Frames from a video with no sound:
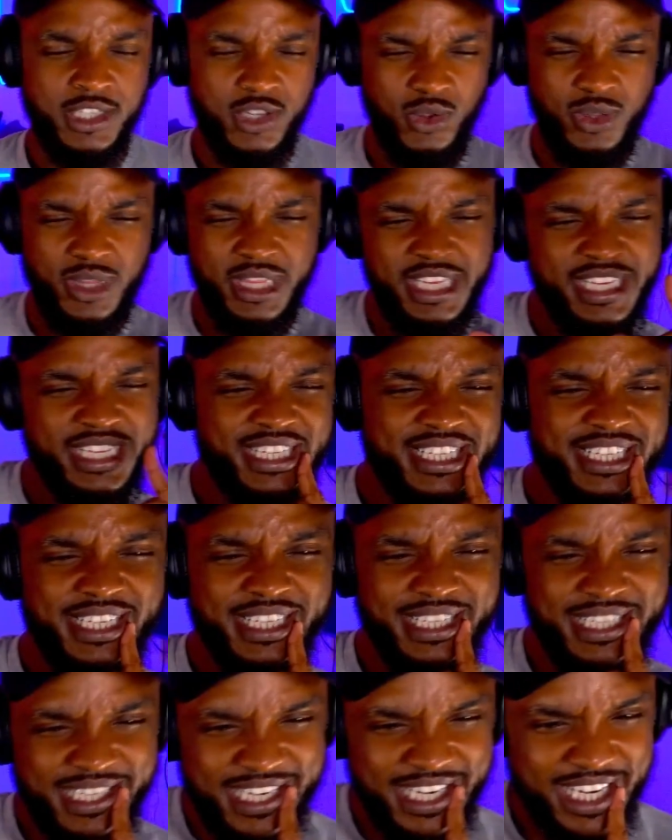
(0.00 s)
this
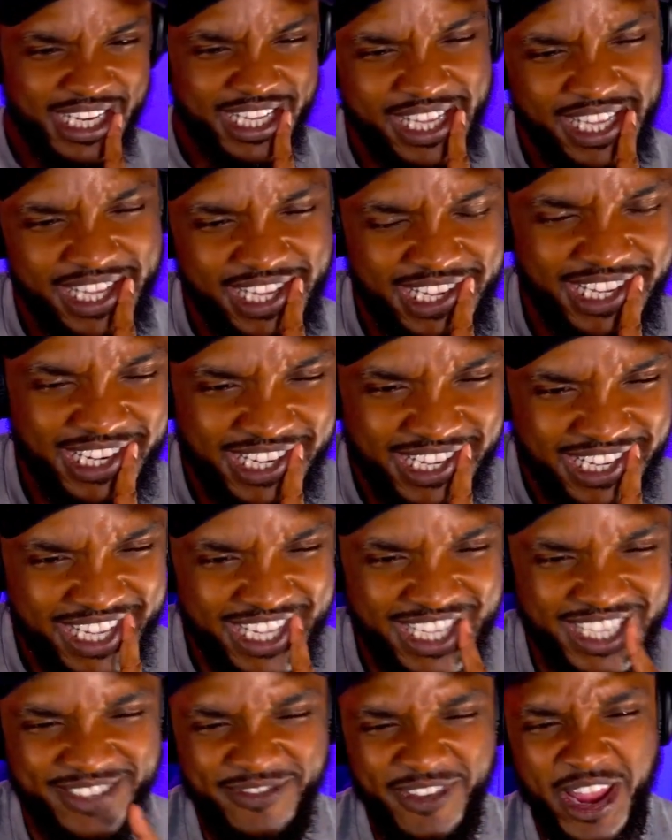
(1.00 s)
is neat.
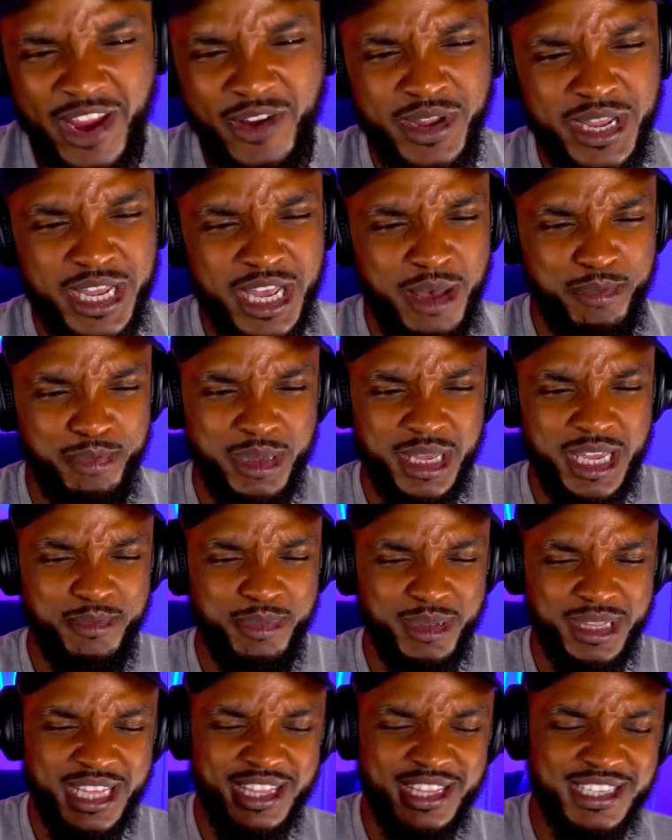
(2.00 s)
It's very upbeat,
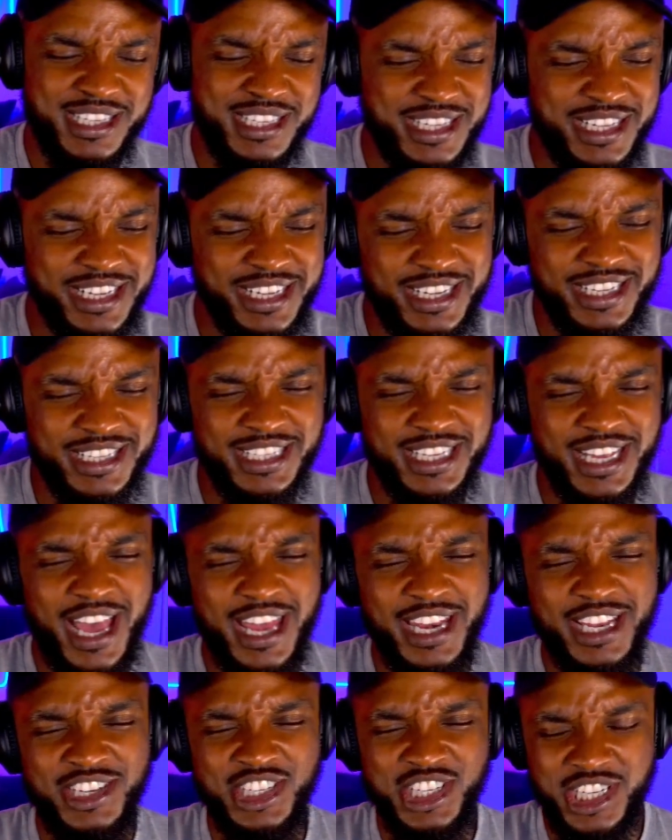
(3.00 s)
but then the singing's
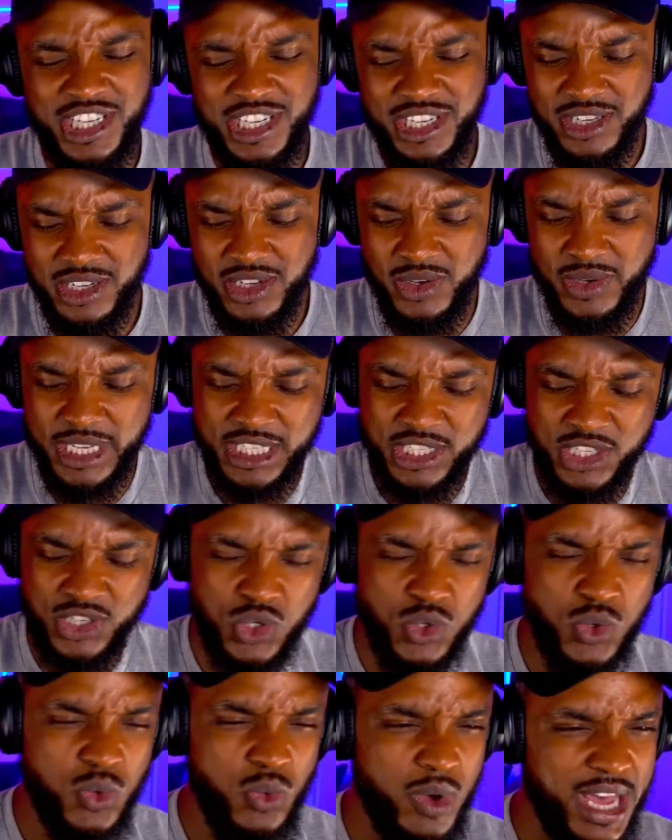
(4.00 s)
kind of chill. It's
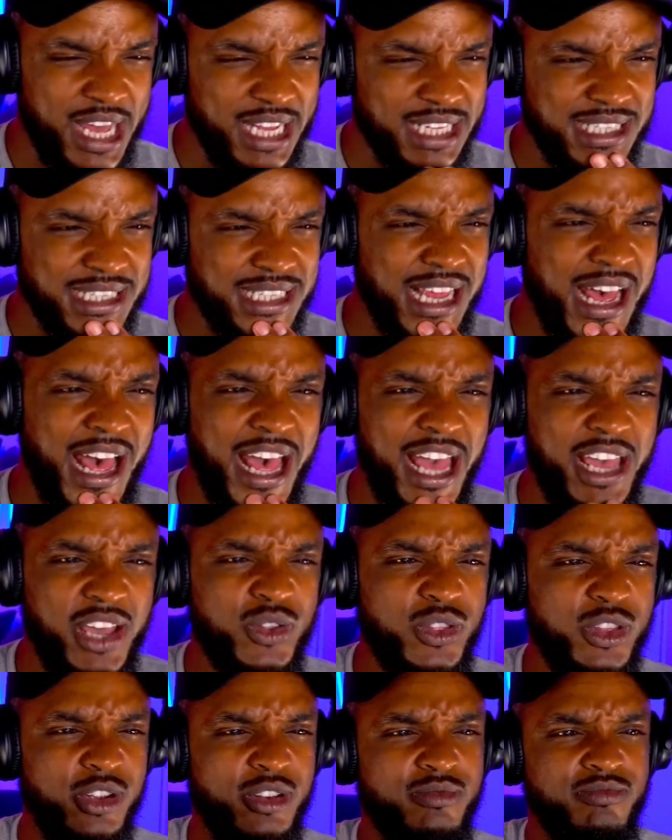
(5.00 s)
duet style.
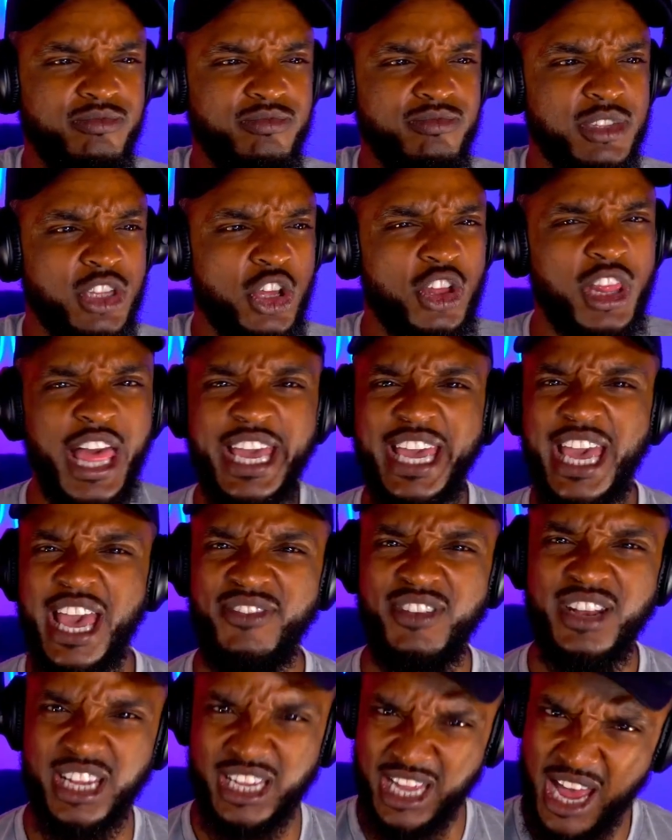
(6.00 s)
They're they're like
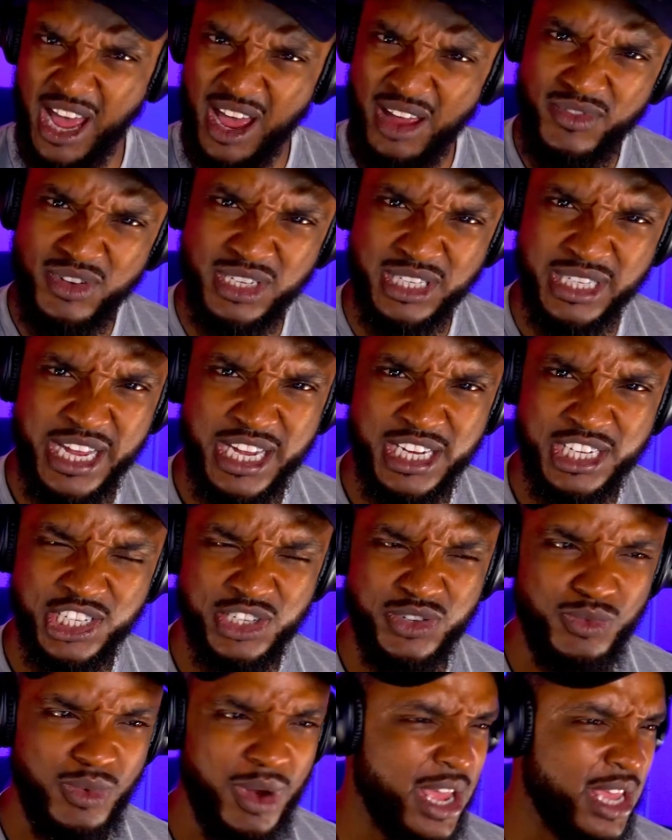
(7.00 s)
having a
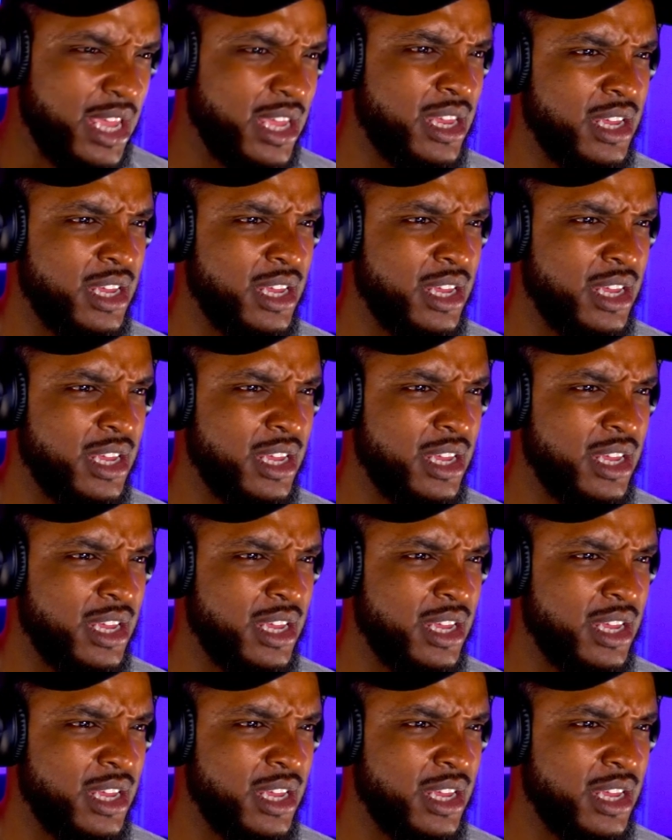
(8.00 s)
conversation, right?